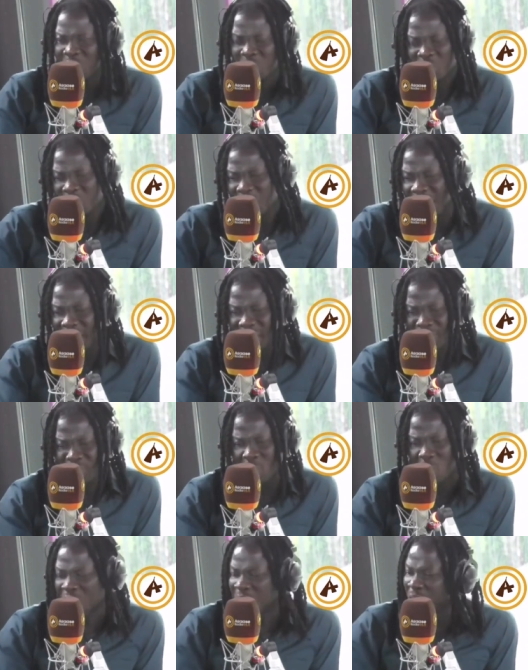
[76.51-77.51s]
Which is right,
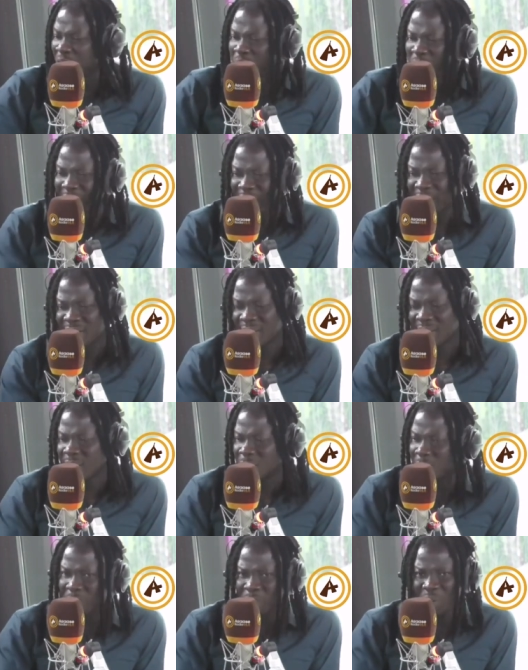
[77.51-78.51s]
bro. Which is right. Because
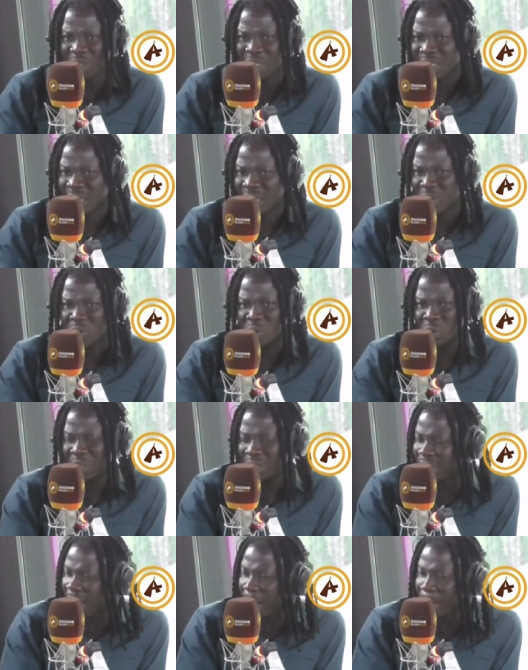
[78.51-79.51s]
these people just get on
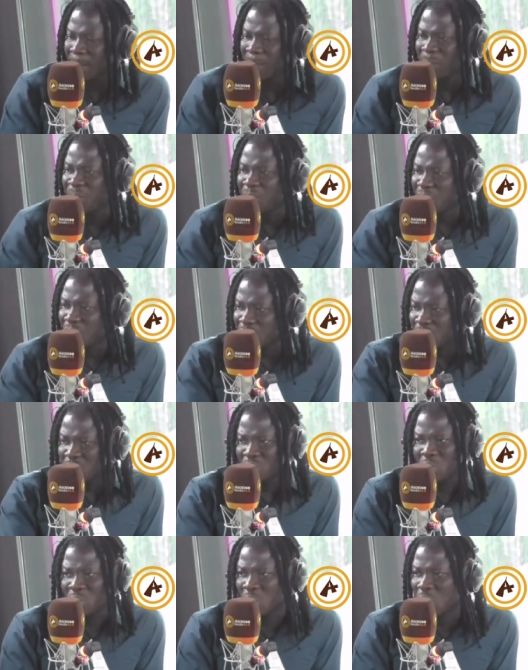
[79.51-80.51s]
Twitter,
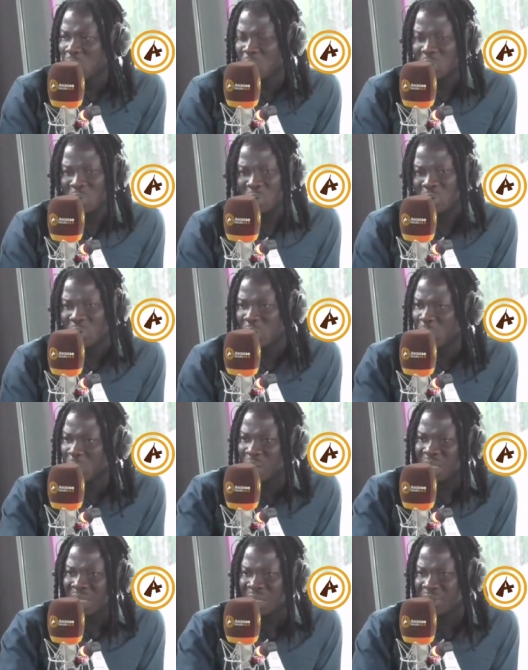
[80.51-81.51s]
two
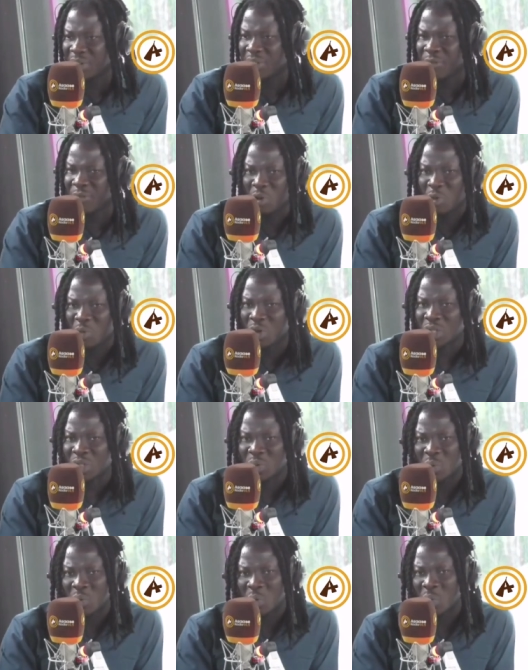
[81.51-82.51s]
followers, three
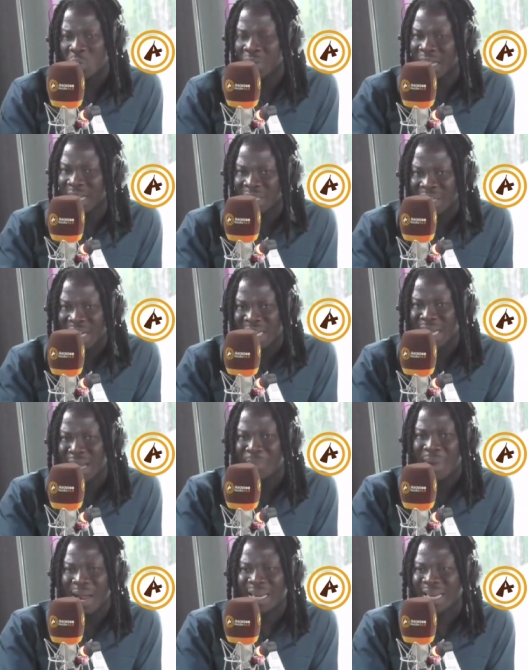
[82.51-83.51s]
followers with
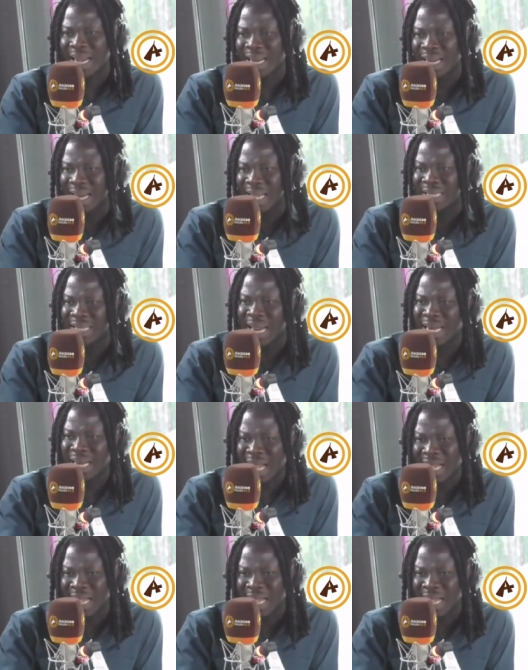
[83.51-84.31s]
agenda mindedness mm -hmm.